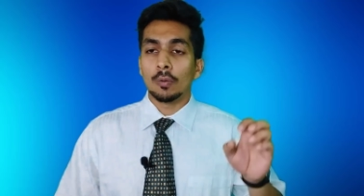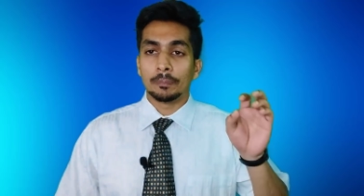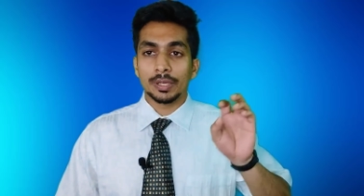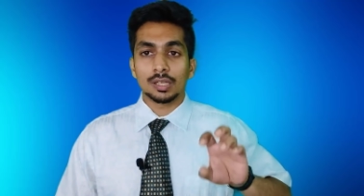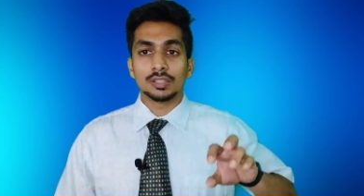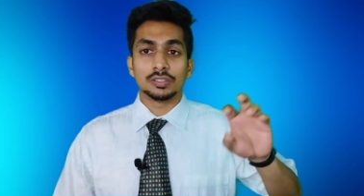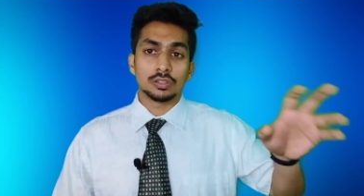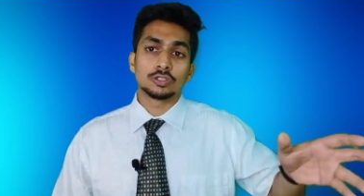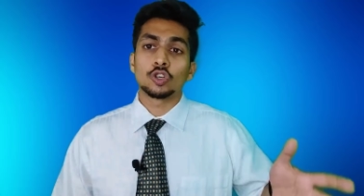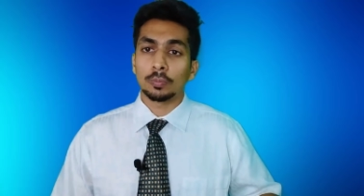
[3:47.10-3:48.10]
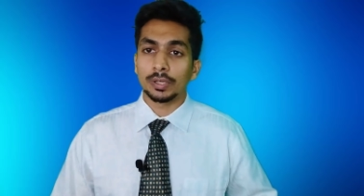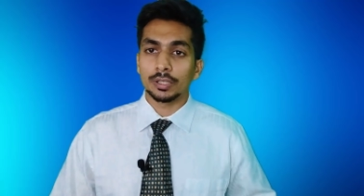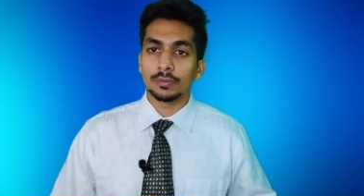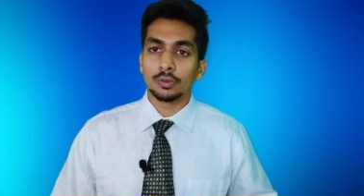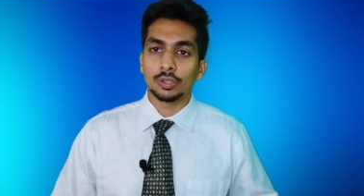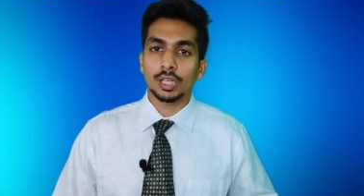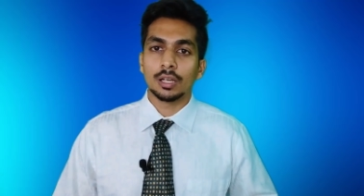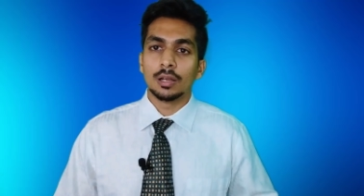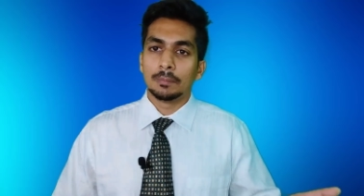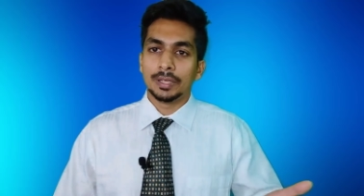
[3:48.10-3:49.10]
or pick a research topic.
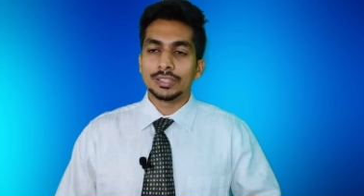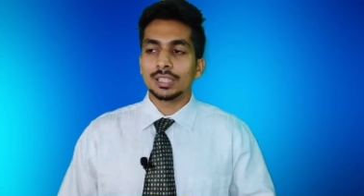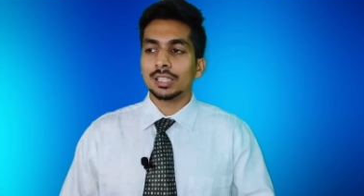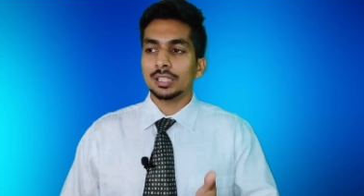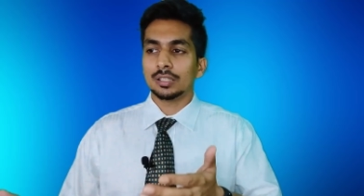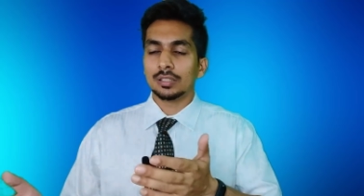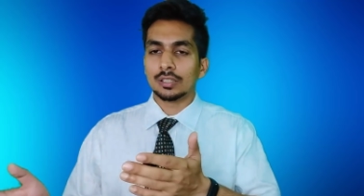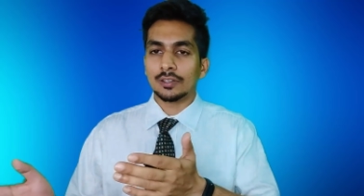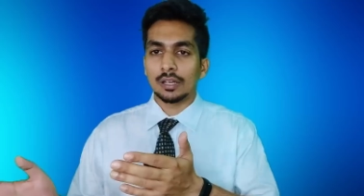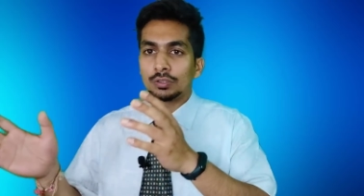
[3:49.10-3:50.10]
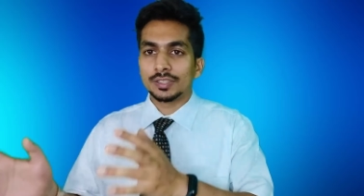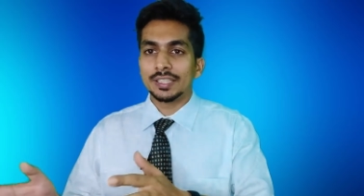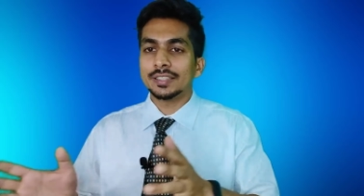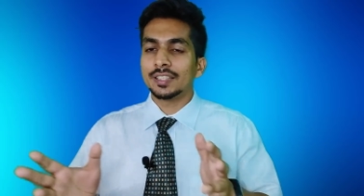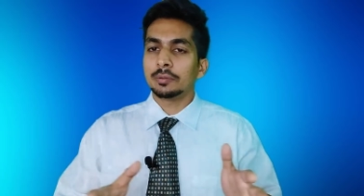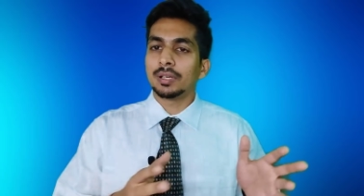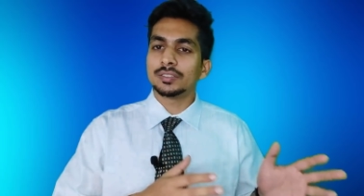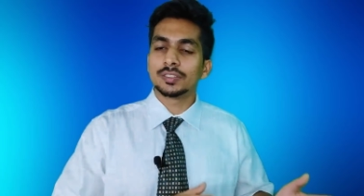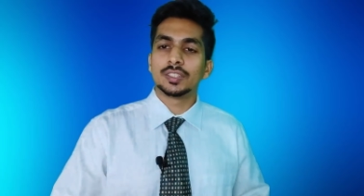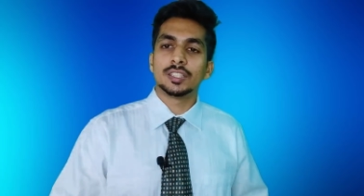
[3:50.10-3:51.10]
Okay, basically uh, for three, three
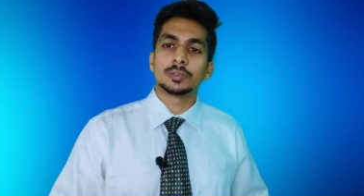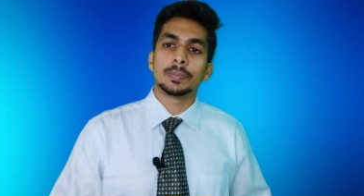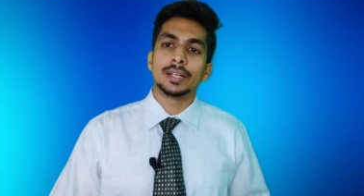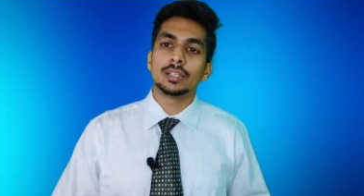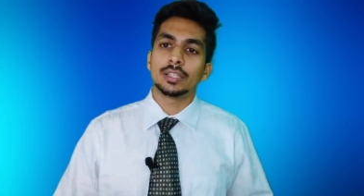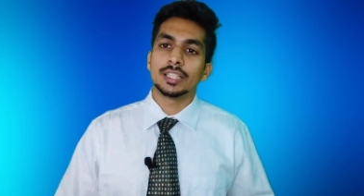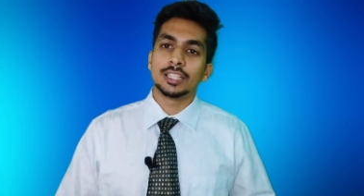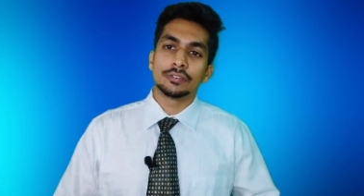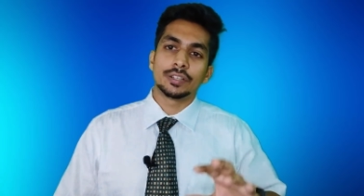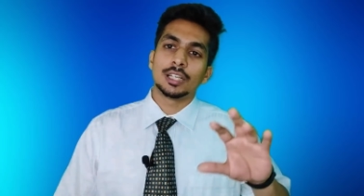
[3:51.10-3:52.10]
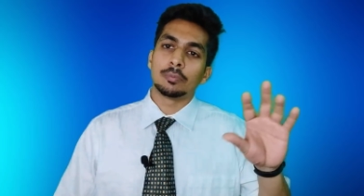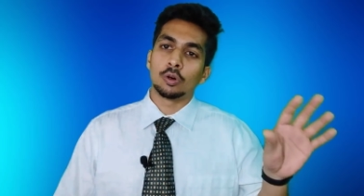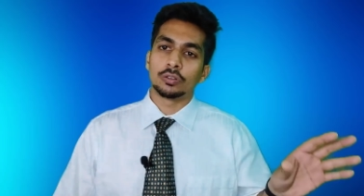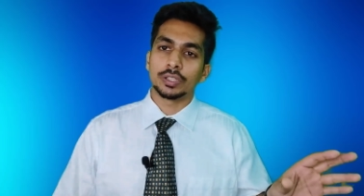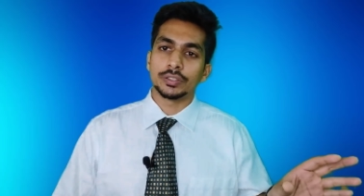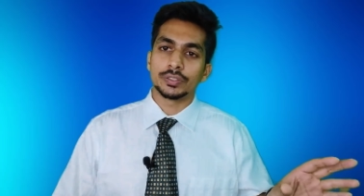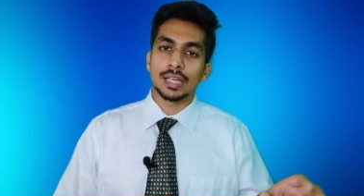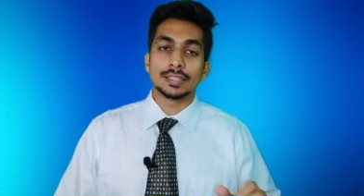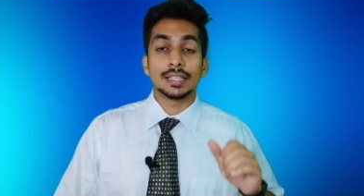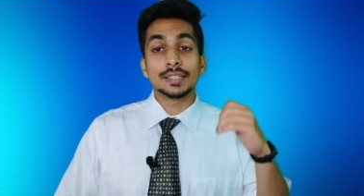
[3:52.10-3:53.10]
months they spend in different laboratories
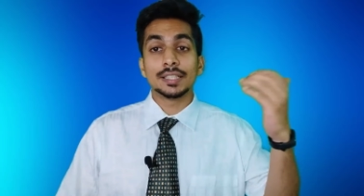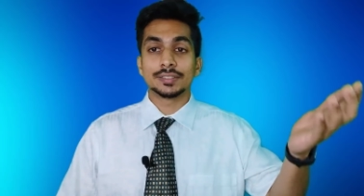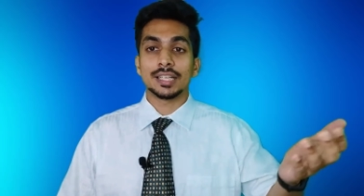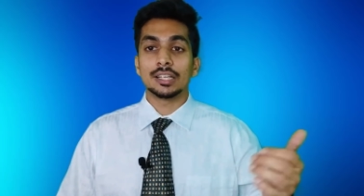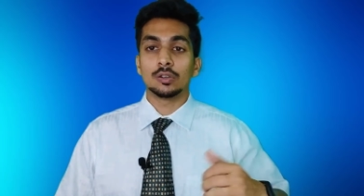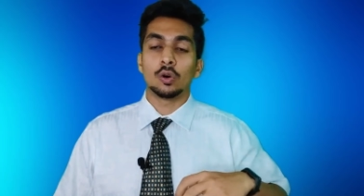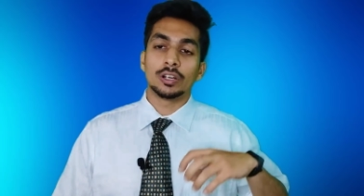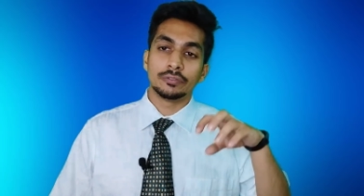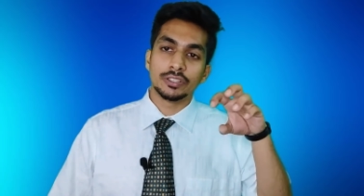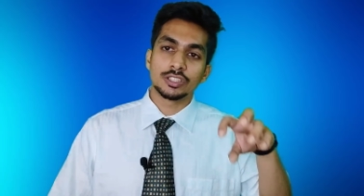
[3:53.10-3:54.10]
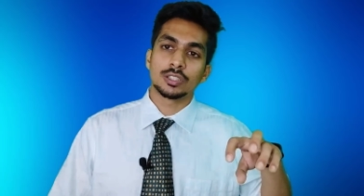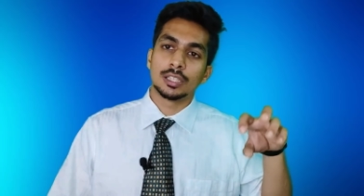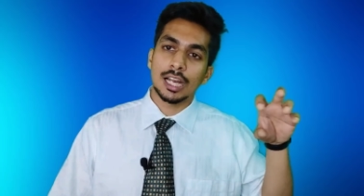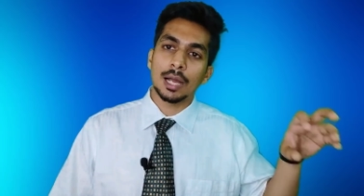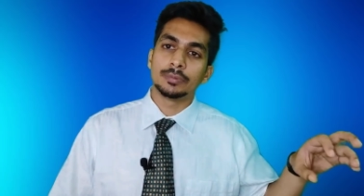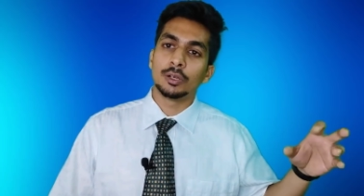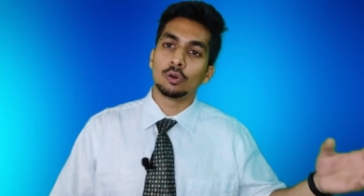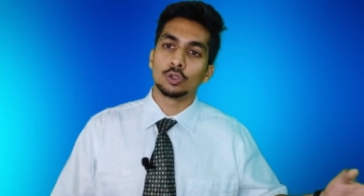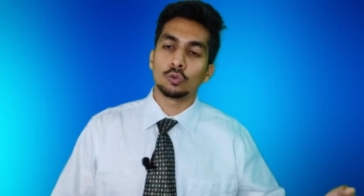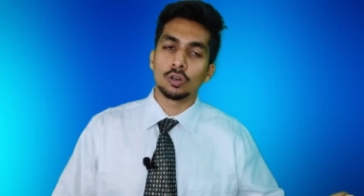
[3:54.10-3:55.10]
and then they decide on which lab they
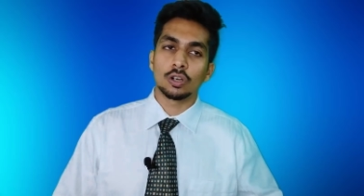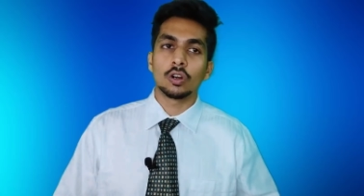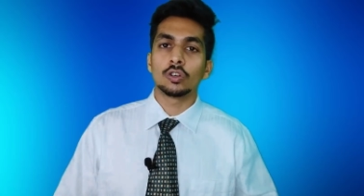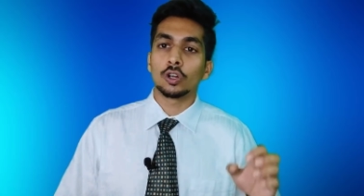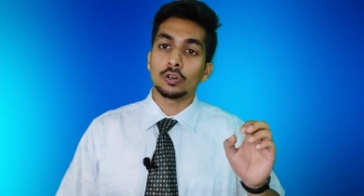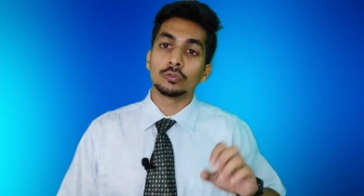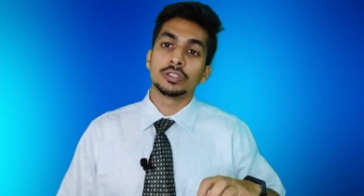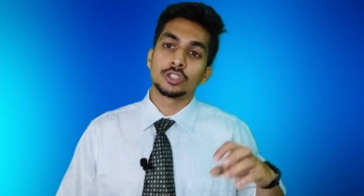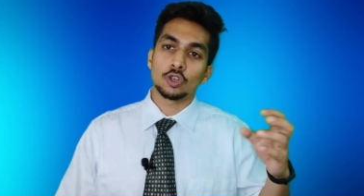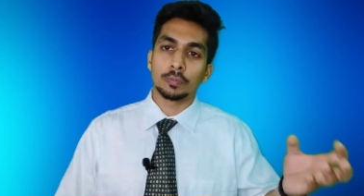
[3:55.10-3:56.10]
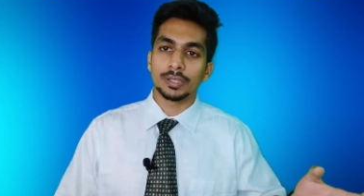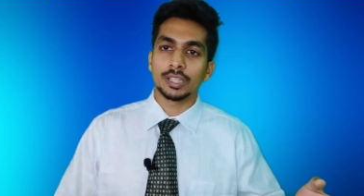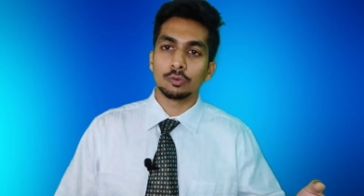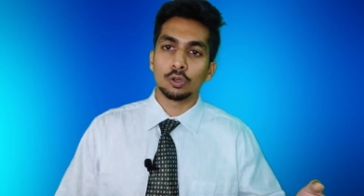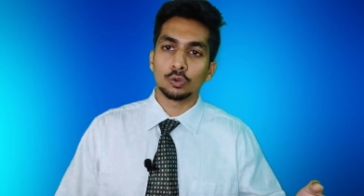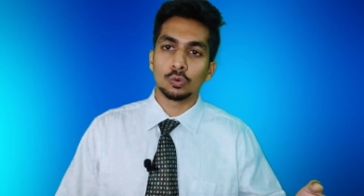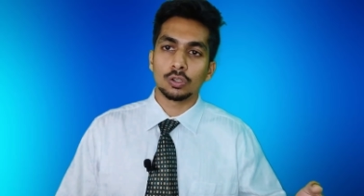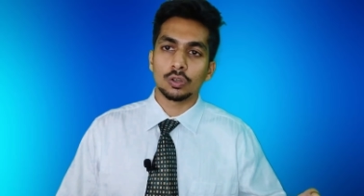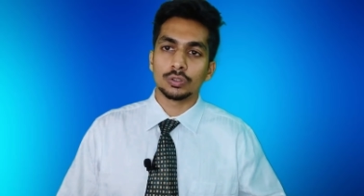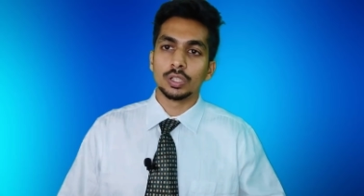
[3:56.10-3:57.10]
want to work on or on which topic they want to
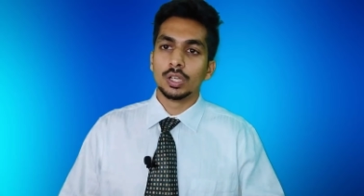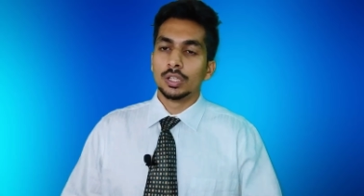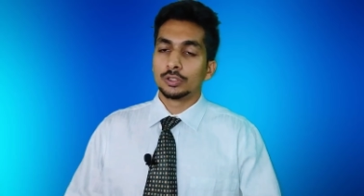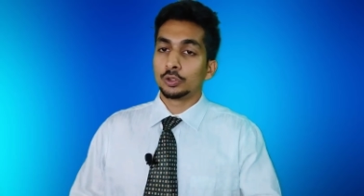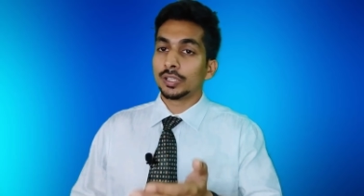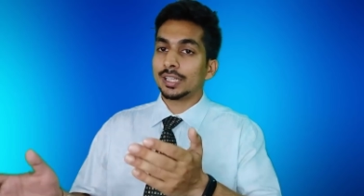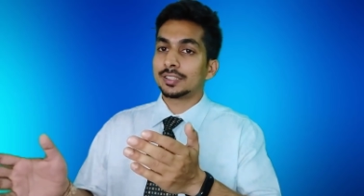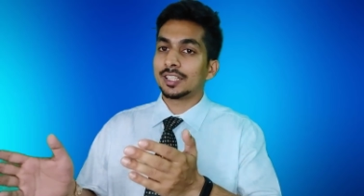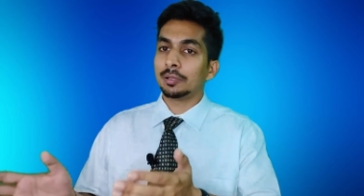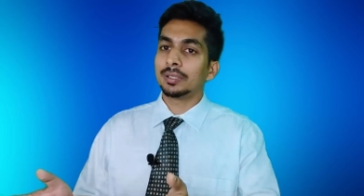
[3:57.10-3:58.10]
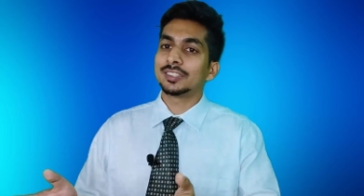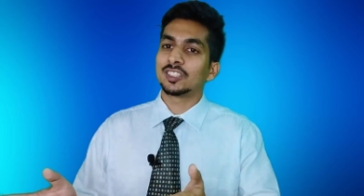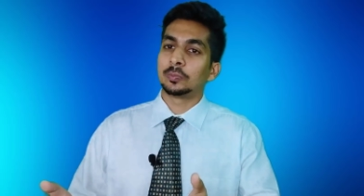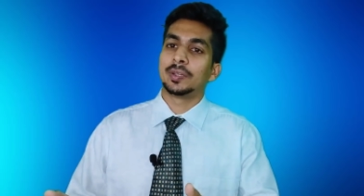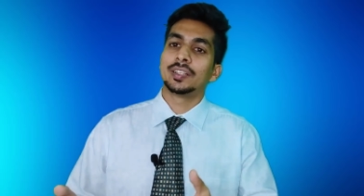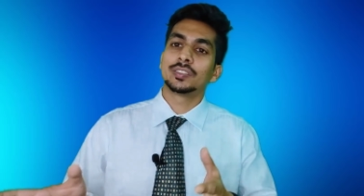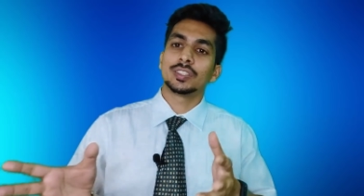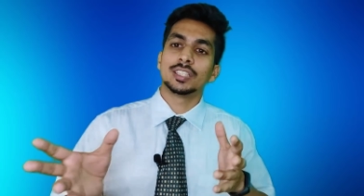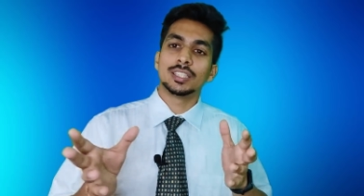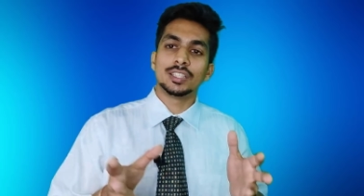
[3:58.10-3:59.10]
work on. So you get three months experience
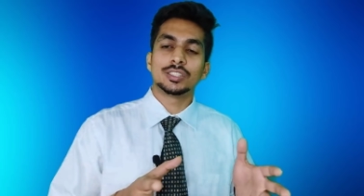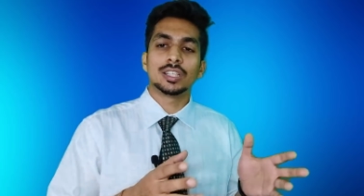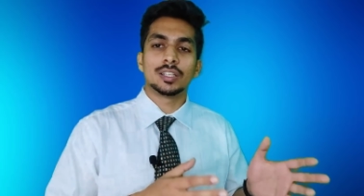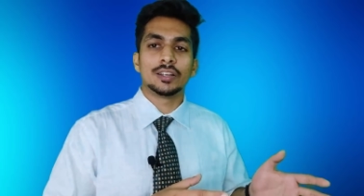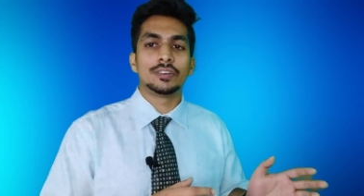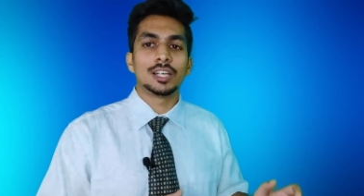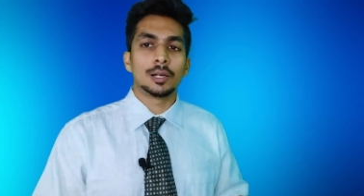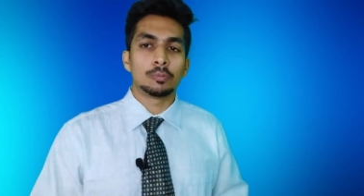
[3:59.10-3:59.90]
in each and every